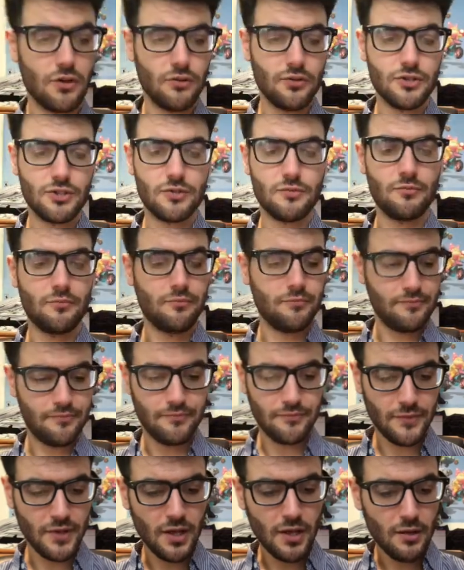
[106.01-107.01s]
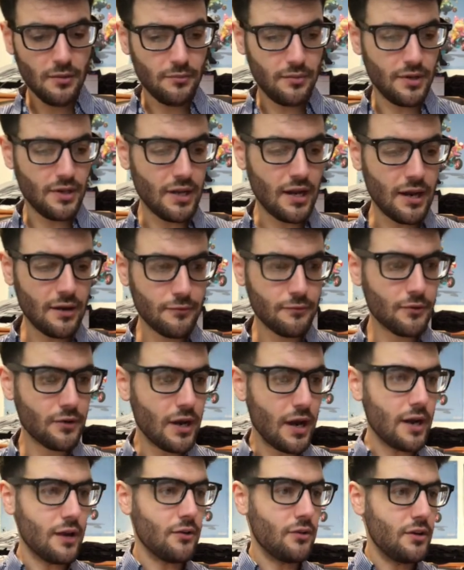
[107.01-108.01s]
there's been a lot of
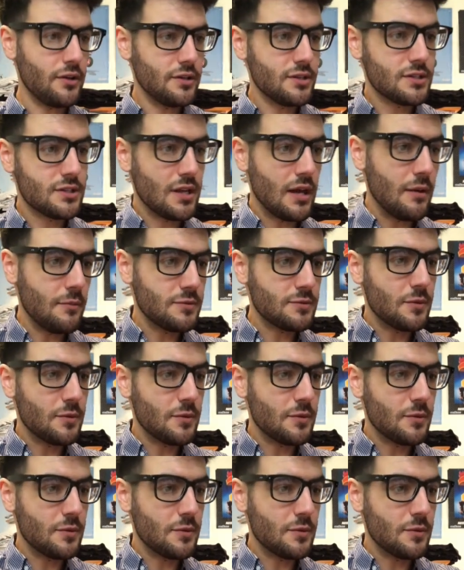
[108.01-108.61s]
forgetting all these games.